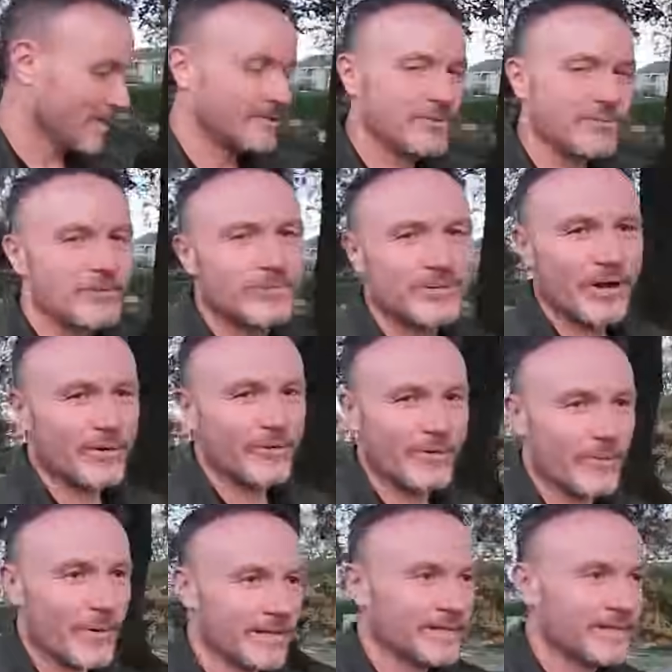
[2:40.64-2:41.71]
You all know the
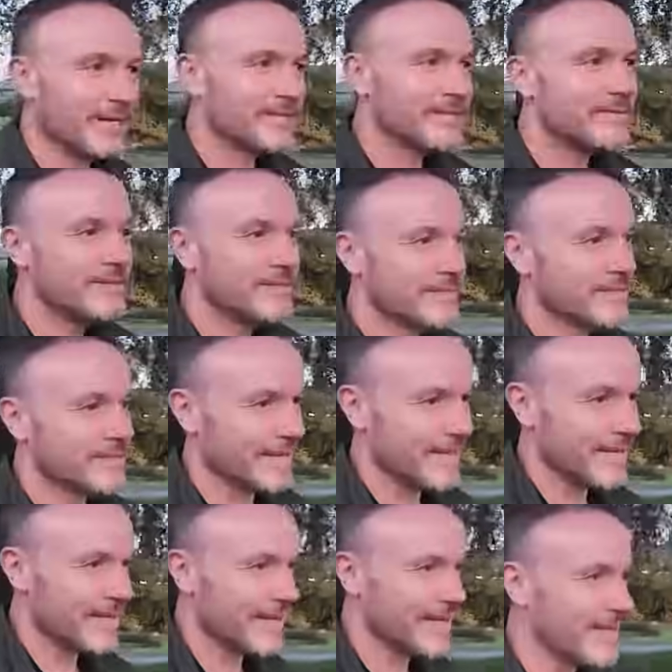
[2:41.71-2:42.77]
one. I don't need to sing
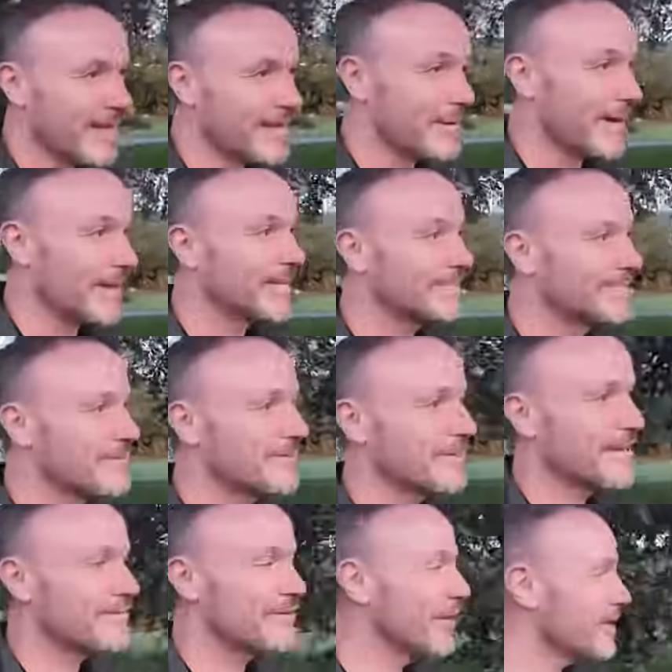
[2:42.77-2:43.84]
it again. Anyway, don't
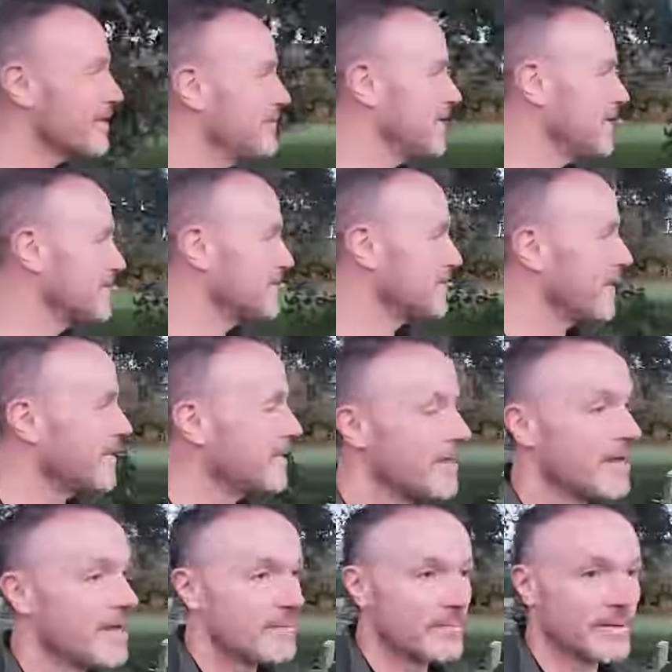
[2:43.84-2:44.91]
forget, if you like the video today,
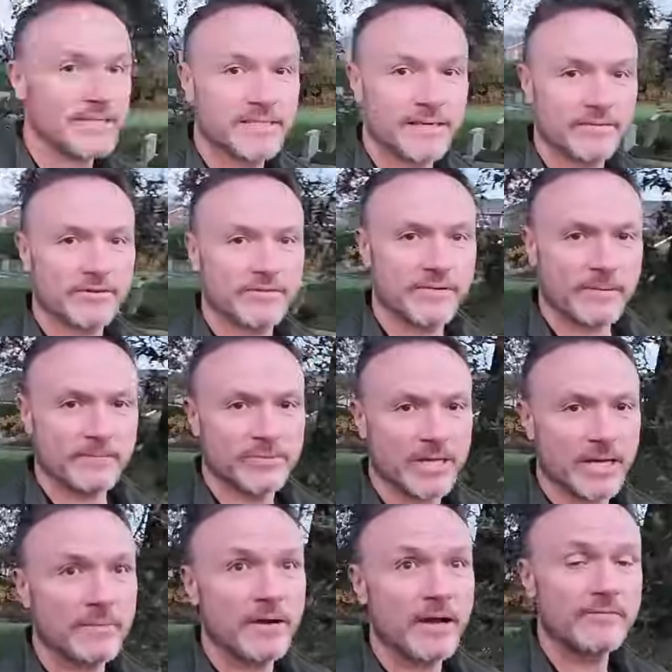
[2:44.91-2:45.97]
please give it a thumbs
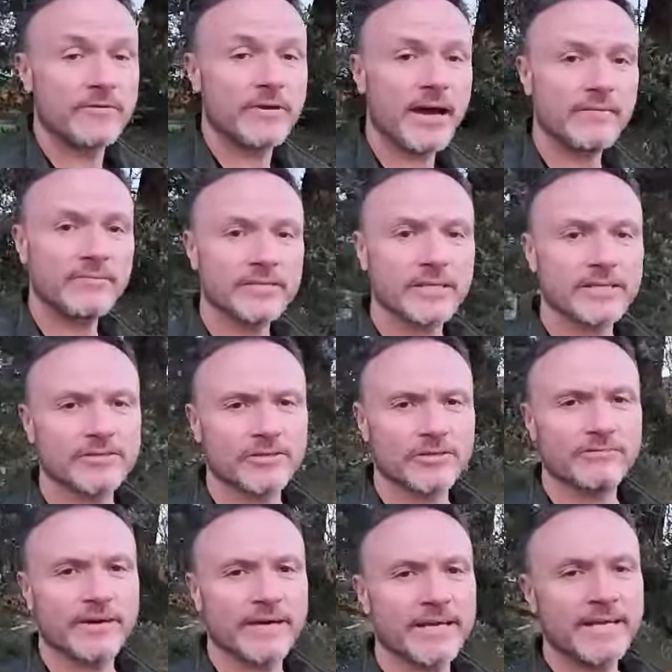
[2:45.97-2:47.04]
up. If you haven't done so
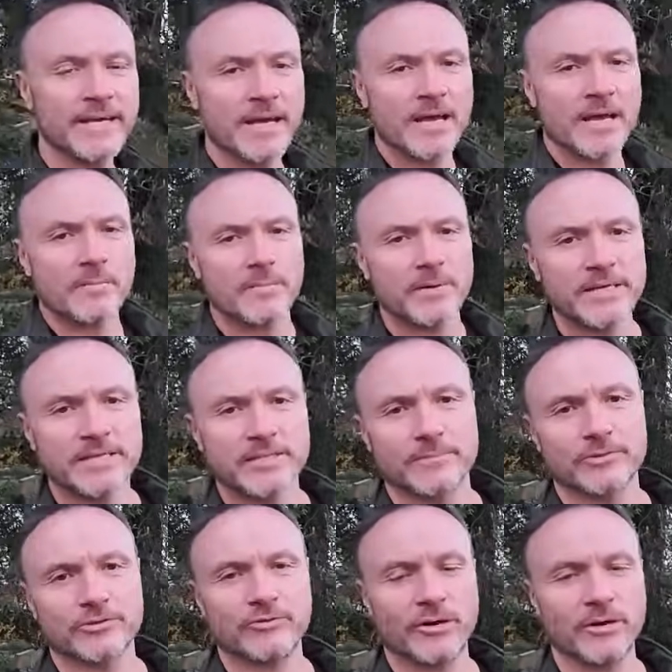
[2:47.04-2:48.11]
already, please
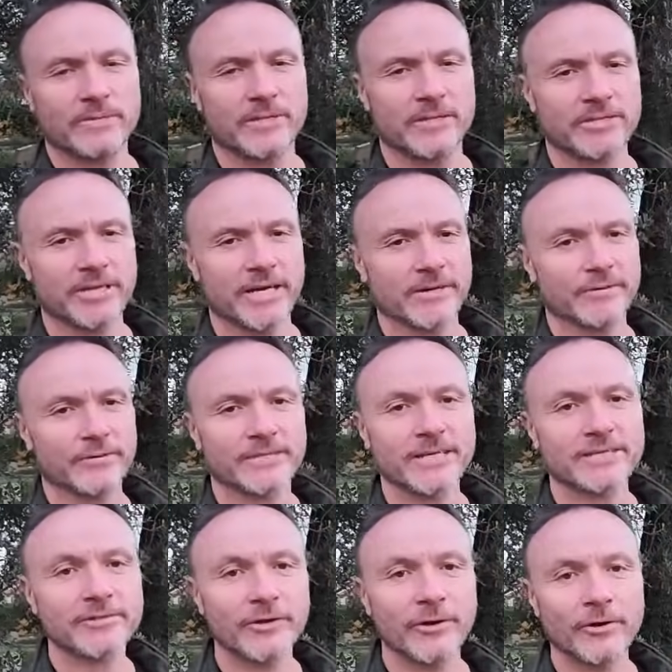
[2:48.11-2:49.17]
subscribe to the channel. It
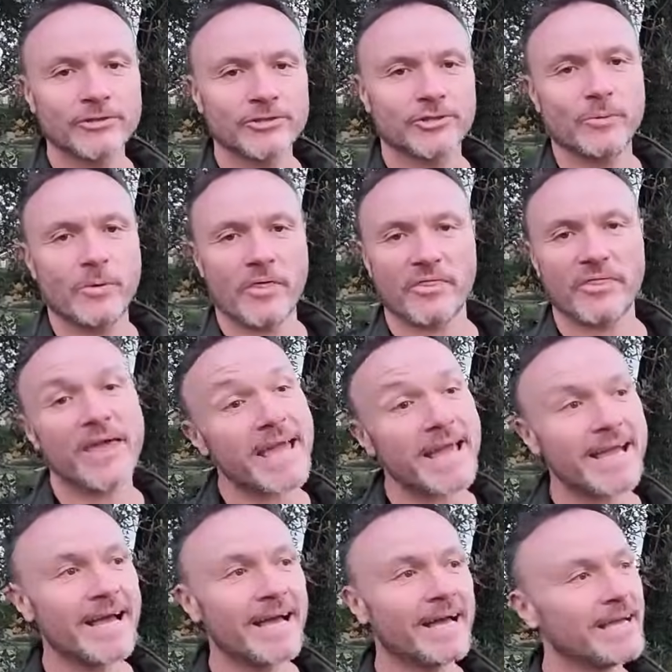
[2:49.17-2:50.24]
doesn't cost you a
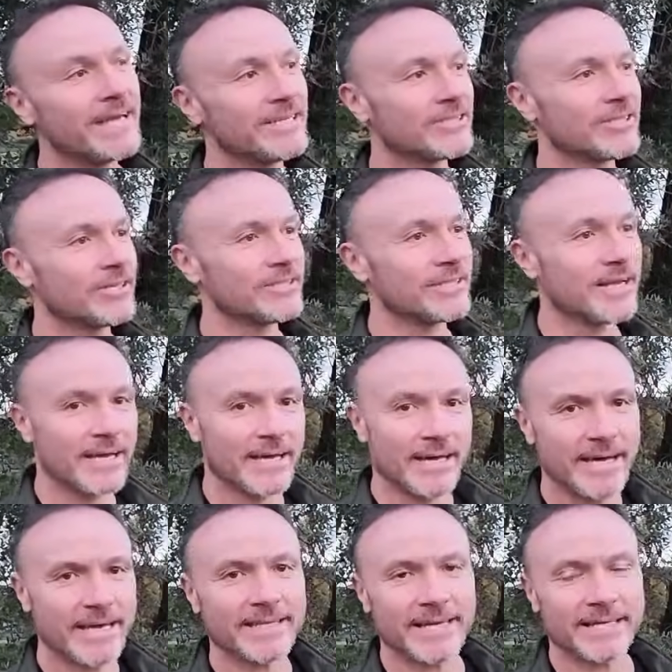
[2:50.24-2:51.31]
thing. It's just
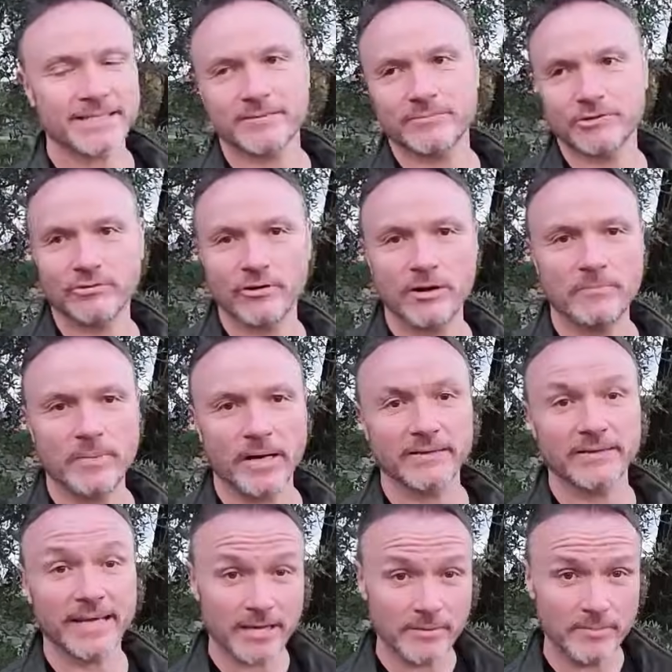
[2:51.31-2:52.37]
hit that subscribe
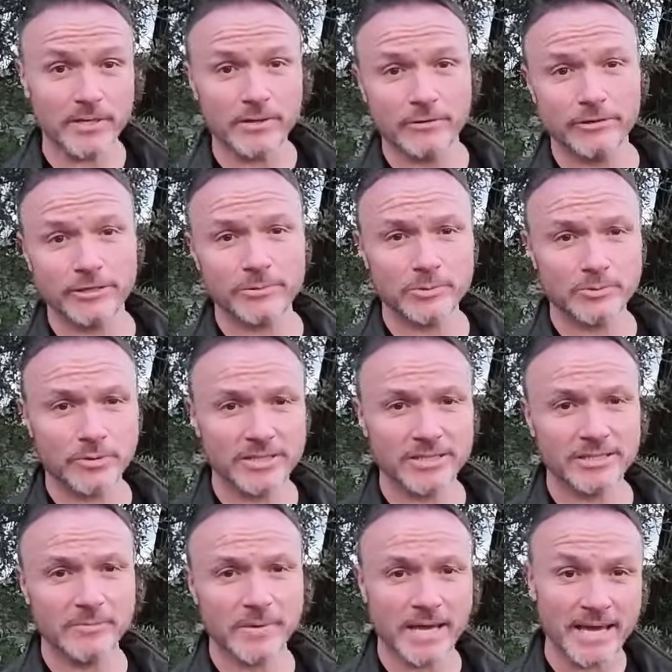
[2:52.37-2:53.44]
button. That can be your Christmas
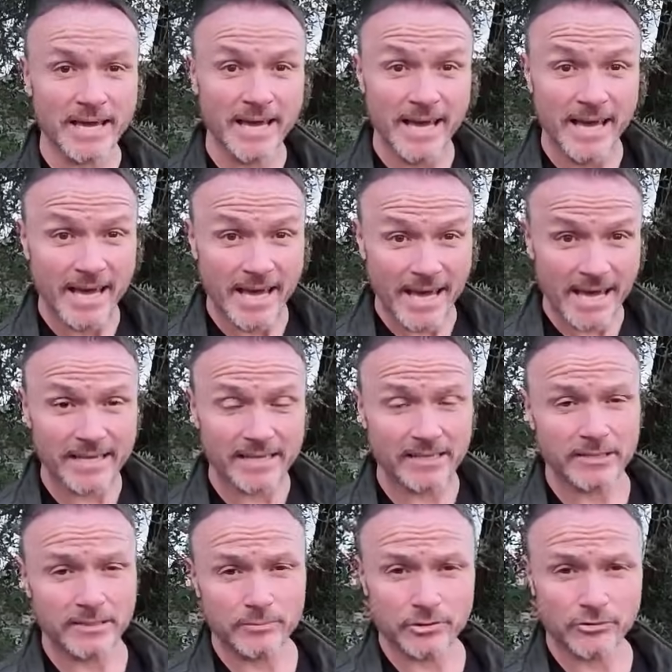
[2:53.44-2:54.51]
present to me. Hit the
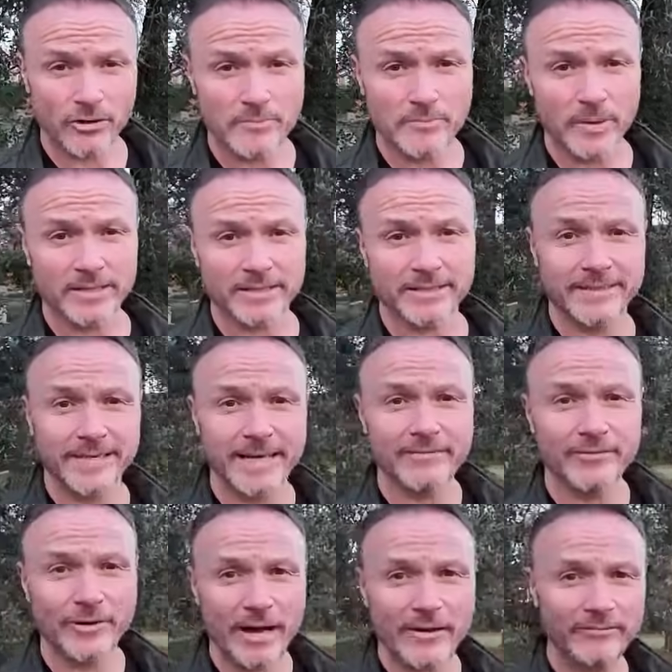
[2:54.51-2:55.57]
subscribe button today
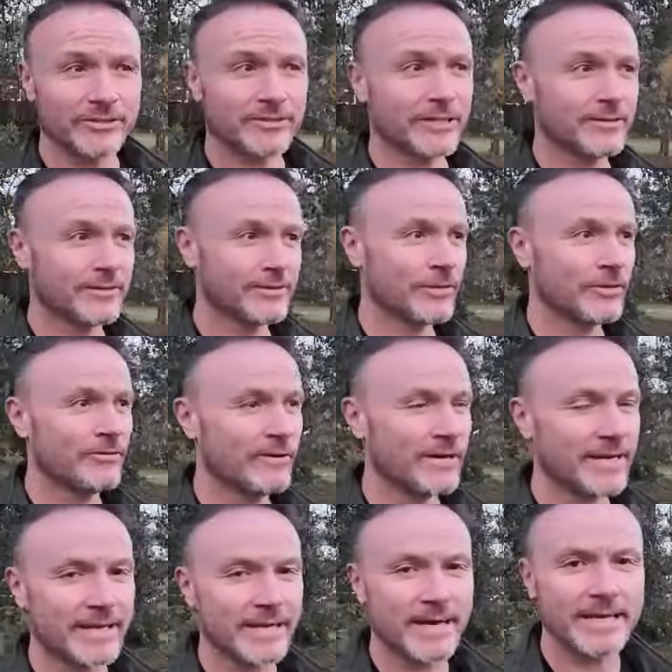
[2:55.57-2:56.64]
if you haven't done so
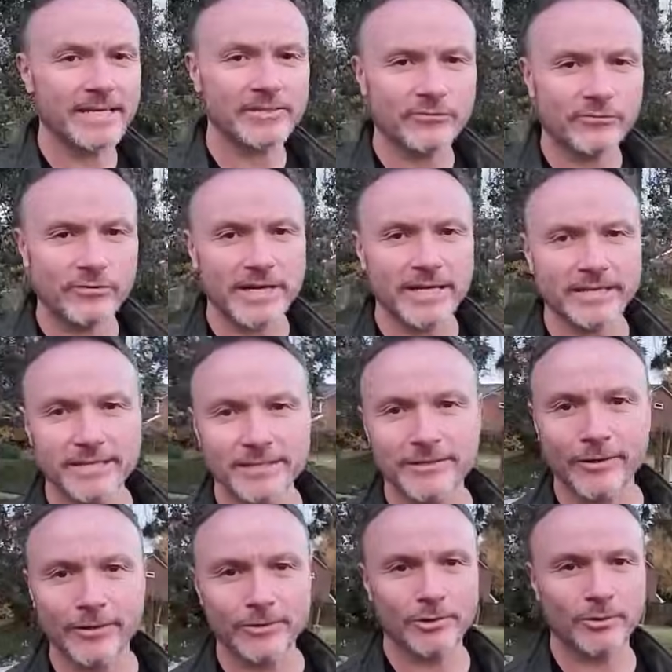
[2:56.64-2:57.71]
already. It's free. It
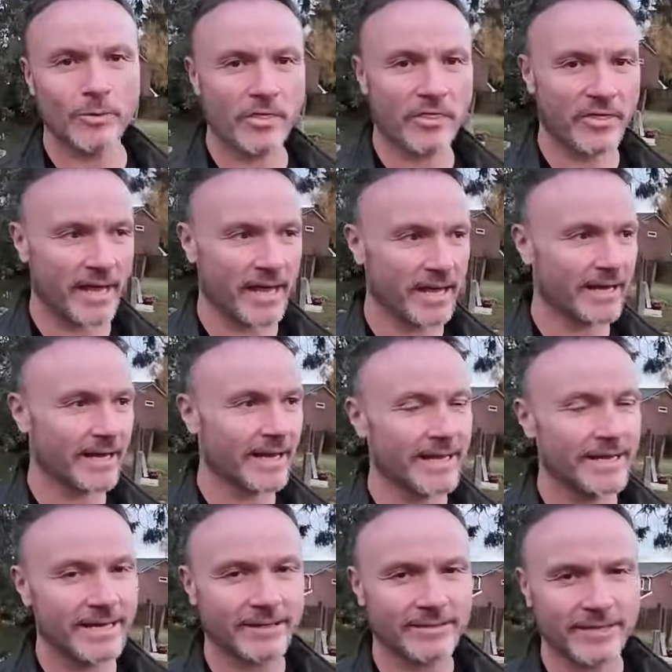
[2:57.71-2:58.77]
doesn't cost you a thing,
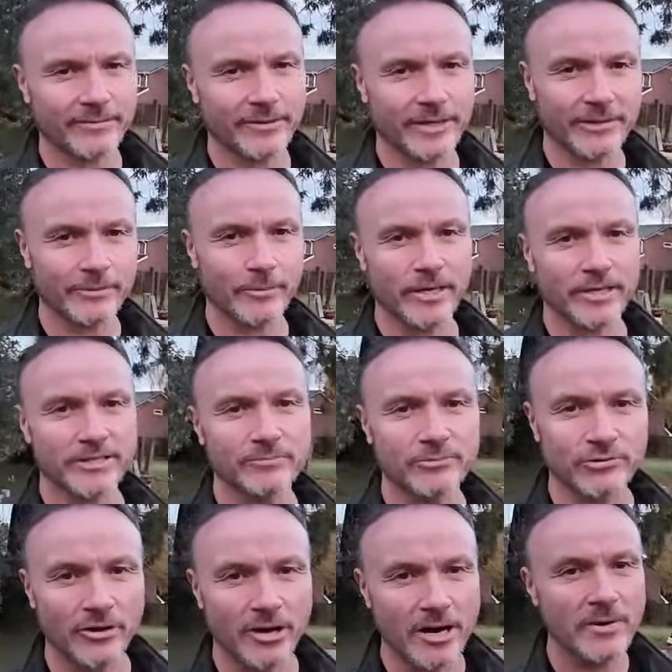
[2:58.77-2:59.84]
okay? I don't like the word
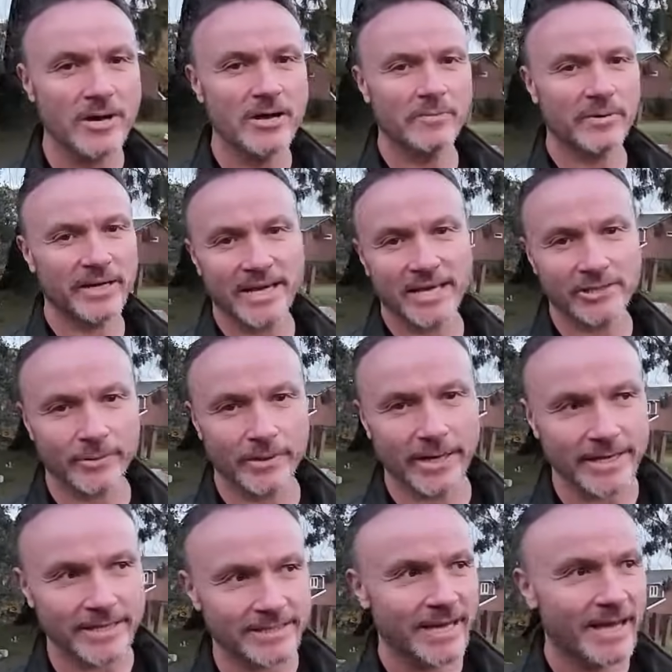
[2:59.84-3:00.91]
subscribe, but it is what
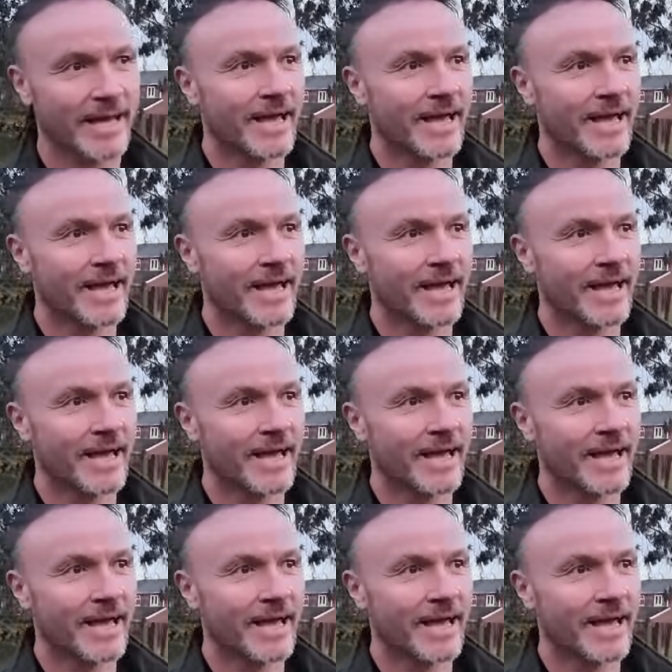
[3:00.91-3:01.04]
it is.